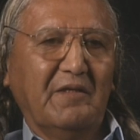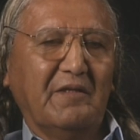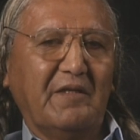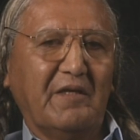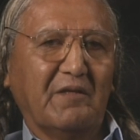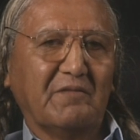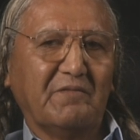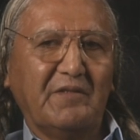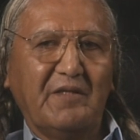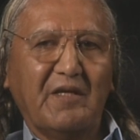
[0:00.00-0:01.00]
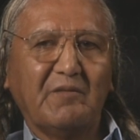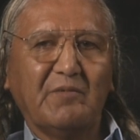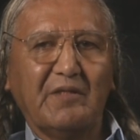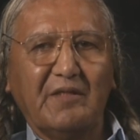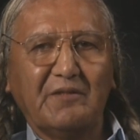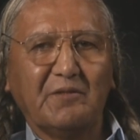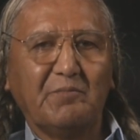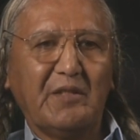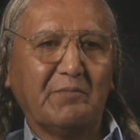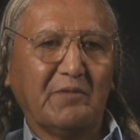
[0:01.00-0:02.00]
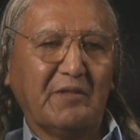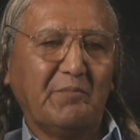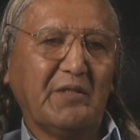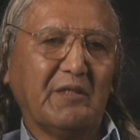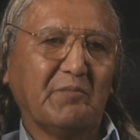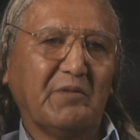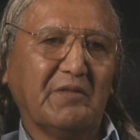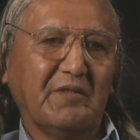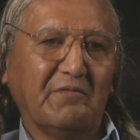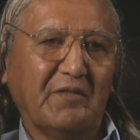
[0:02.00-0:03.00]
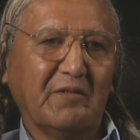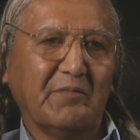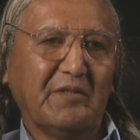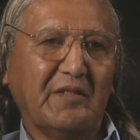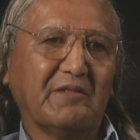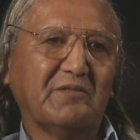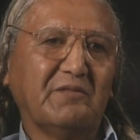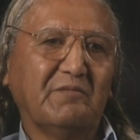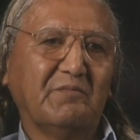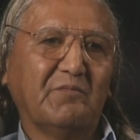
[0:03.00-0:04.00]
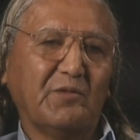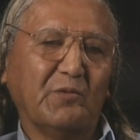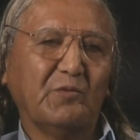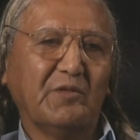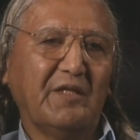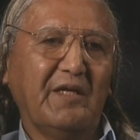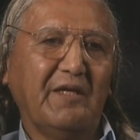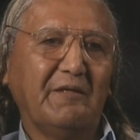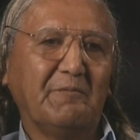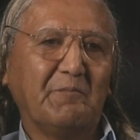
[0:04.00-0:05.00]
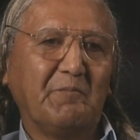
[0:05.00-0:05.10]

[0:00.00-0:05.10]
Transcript: The health of the Yakama Nation people depend upon the environment, yet through today,